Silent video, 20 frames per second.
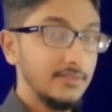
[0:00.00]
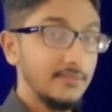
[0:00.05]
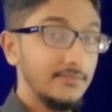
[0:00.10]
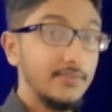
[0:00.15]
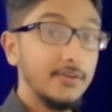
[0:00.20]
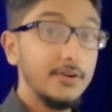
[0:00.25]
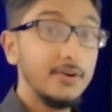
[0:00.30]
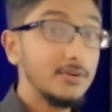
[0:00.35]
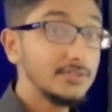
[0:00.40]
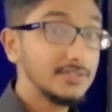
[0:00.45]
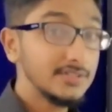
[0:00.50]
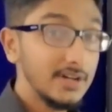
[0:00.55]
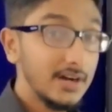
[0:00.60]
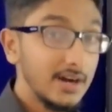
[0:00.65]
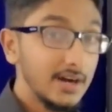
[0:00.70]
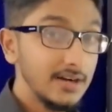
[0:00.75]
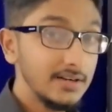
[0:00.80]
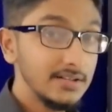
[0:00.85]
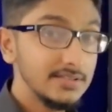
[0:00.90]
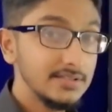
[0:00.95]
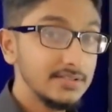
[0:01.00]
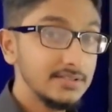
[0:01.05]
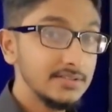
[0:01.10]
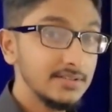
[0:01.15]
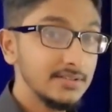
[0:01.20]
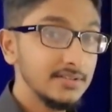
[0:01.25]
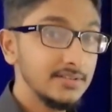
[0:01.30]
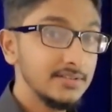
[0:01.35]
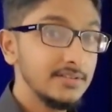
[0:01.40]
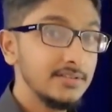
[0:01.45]
flowcharts,
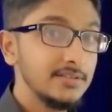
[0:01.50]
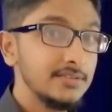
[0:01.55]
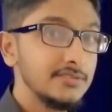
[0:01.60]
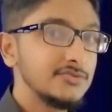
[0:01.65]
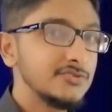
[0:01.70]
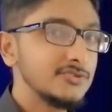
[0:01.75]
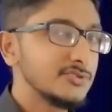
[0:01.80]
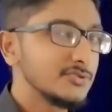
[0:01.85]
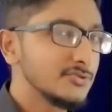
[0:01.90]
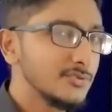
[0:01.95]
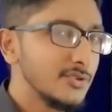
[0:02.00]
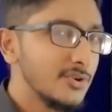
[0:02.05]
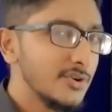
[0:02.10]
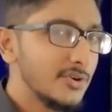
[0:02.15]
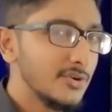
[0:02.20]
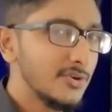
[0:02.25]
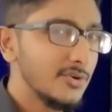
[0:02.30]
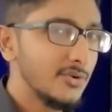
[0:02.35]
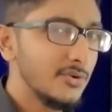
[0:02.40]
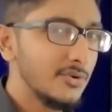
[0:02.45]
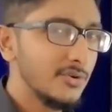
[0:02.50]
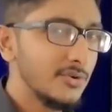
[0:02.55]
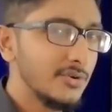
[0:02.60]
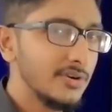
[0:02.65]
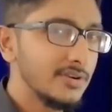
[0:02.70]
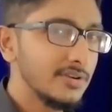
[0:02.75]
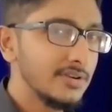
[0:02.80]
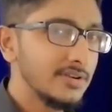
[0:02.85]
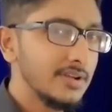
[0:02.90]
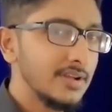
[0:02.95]

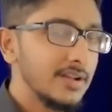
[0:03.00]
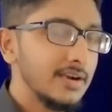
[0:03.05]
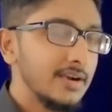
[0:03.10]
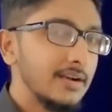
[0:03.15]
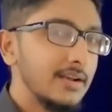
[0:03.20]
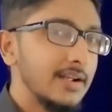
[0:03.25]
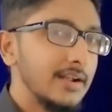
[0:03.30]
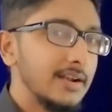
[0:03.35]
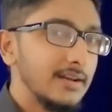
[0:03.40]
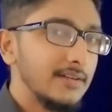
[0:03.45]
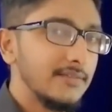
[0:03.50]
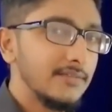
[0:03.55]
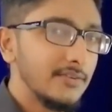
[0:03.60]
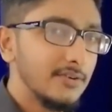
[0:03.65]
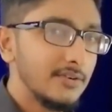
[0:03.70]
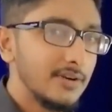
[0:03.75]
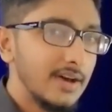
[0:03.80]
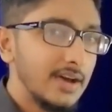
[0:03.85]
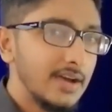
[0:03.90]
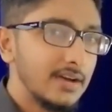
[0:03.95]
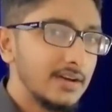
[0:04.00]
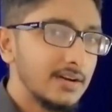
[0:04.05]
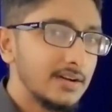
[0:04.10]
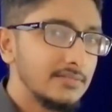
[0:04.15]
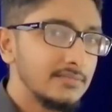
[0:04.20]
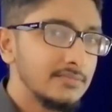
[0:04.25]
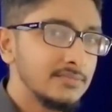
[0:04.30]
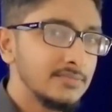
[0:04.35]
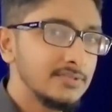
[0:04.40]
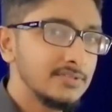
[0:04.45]
pseudocode, data flow
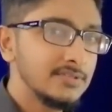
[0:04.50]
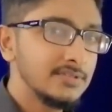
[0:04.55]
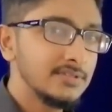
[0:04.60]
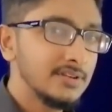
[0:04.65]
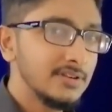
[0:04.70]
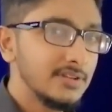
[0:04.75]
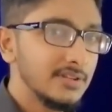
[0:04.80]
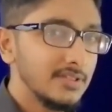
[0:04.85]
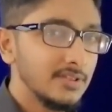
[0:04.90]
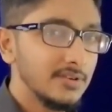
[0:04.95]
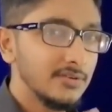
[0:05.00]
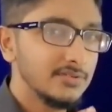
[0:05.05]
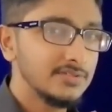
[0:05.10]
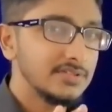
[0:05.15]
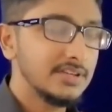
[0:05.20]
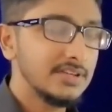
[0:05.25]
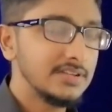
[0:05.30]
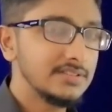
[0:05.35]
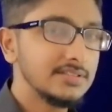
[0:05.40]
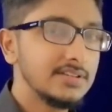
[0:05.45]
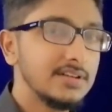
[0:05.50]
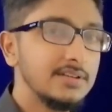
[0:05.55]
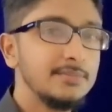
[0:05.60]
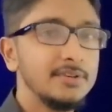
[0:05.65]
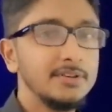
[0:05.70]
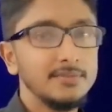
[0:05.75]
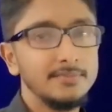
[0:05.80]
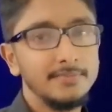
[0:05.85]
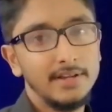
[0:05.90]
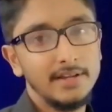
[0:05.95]
diagrams, those things come
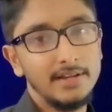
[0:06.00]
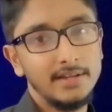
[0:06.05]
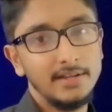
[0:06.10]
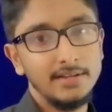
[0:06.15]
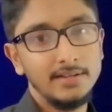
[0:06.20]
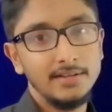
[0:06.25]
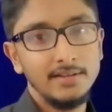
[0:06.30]
into play.